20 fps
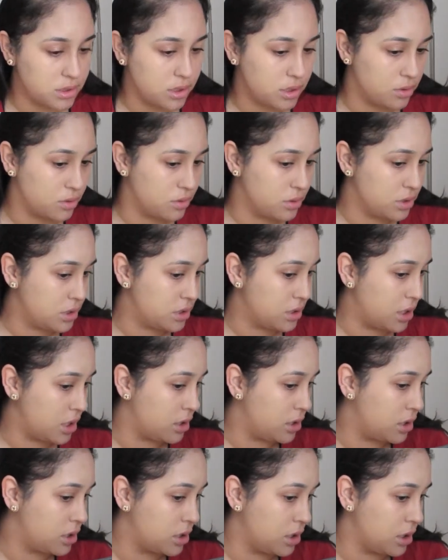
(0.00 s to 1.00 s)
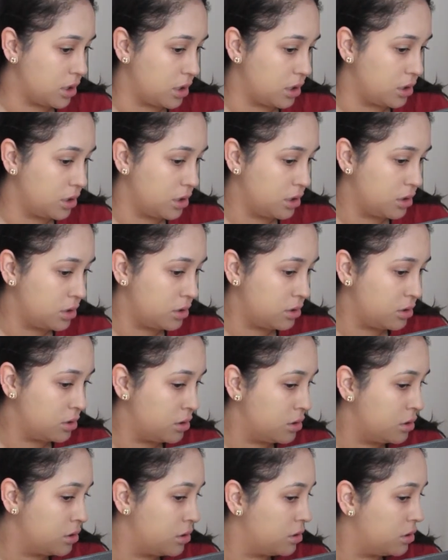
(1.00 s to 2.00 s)
so it's not looking
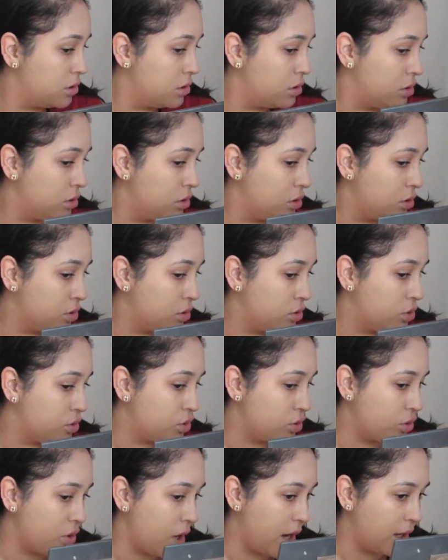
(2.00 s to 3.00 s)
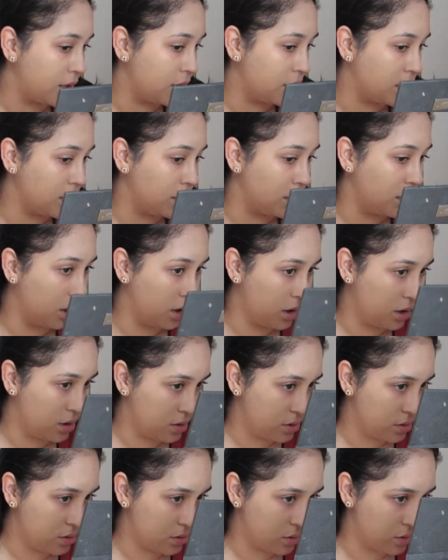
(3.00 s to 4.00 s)
cracky
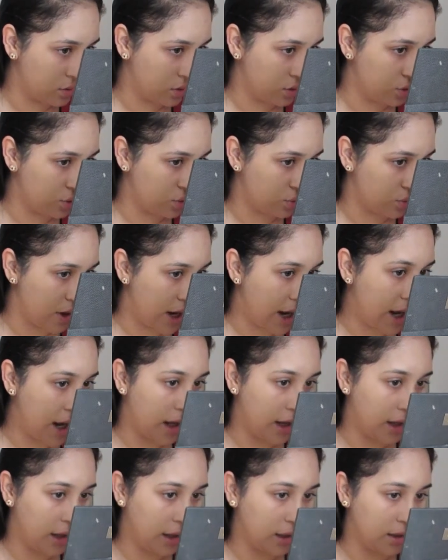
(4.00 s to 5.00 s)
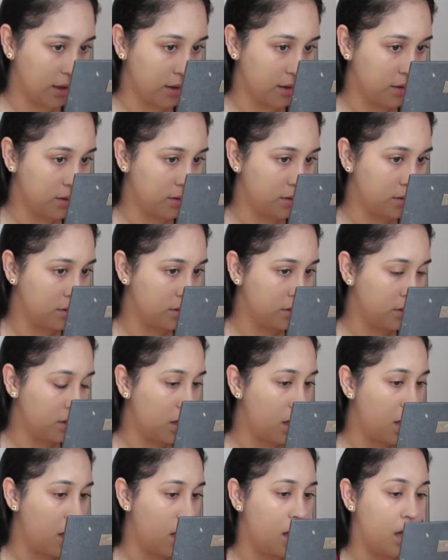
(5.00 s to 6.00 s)
or dry.
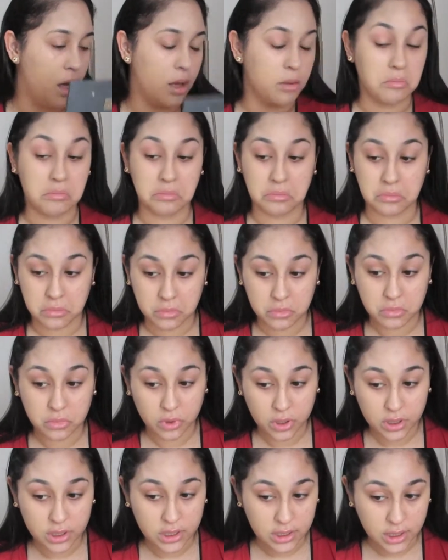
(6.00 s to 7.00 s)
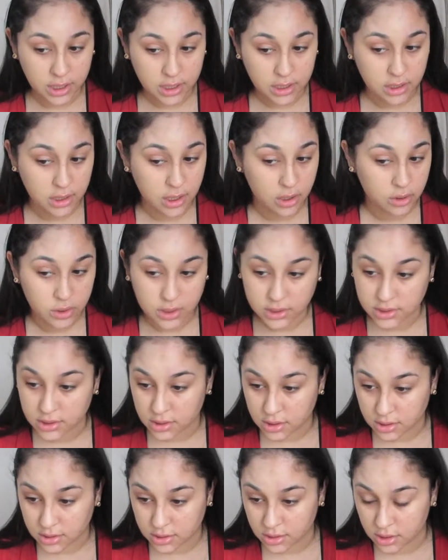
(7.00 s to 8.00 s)
I'm really liking how this
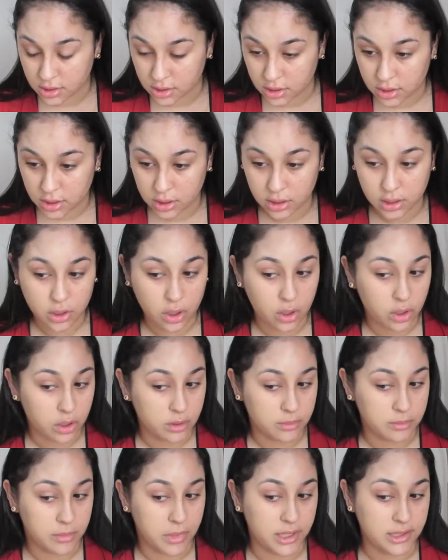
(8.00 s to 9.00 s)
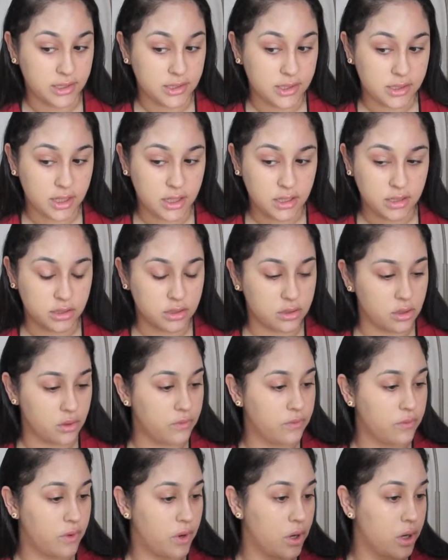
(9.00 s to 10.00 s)
is looking on my skin so
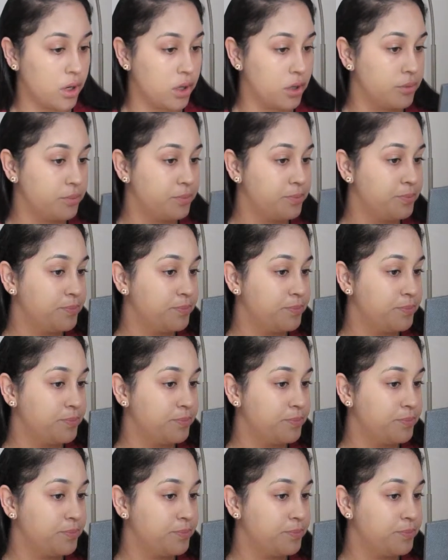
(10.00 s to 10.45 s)
far.